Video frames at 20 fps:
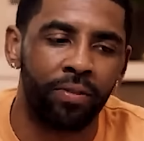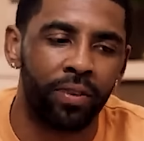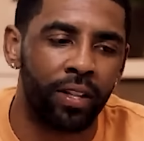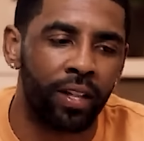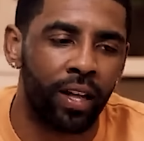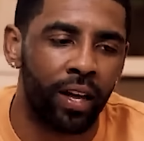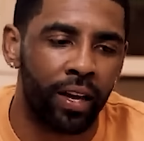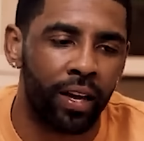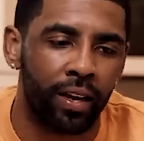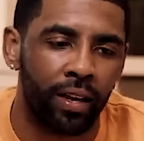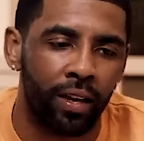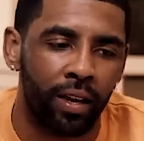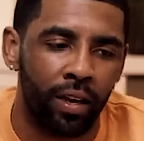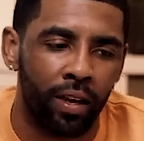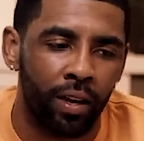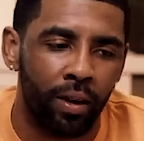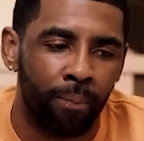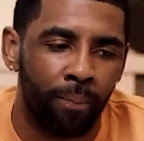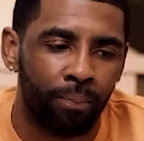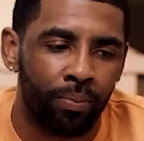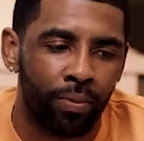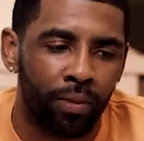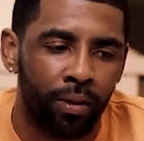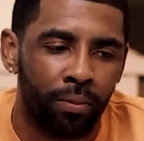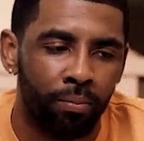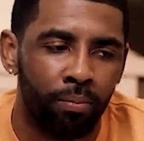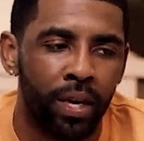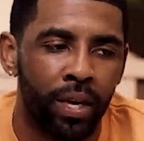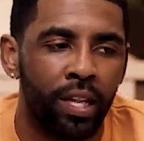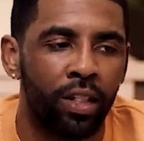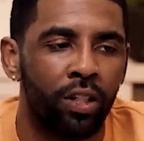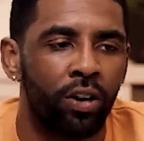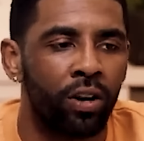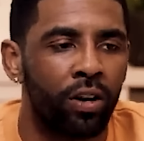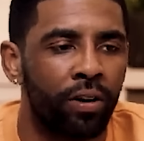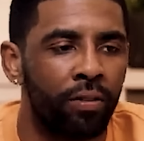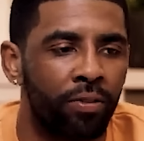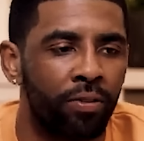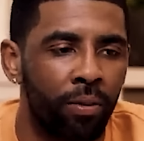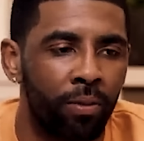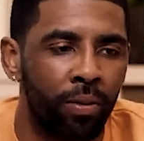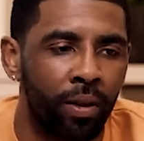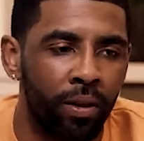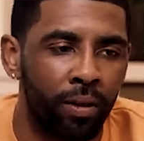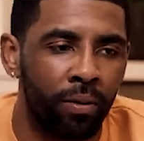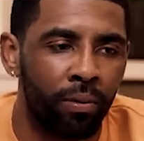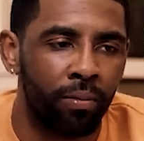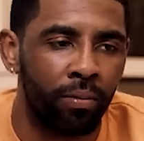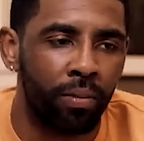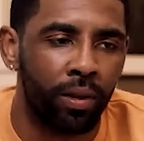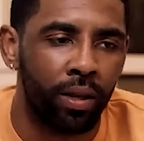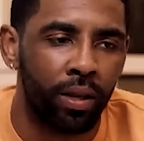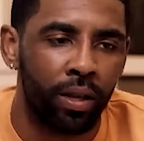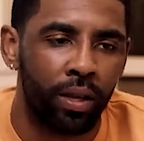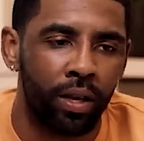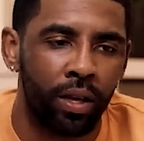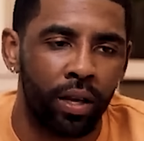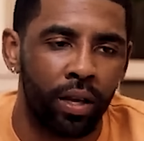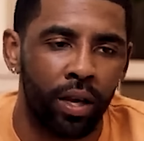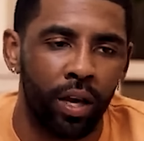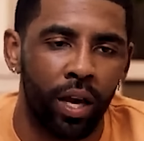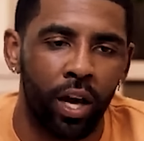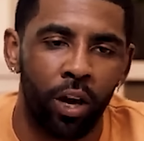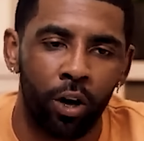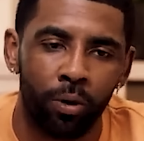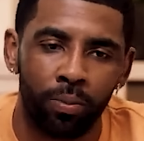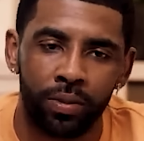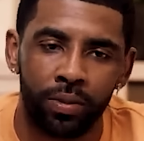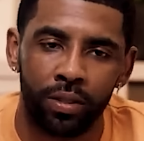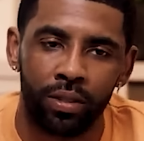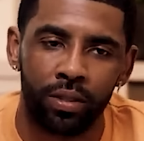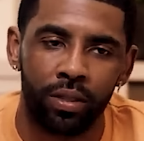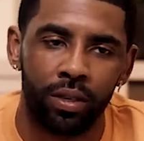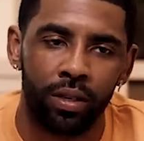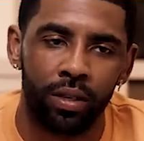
feel like me learning from him helped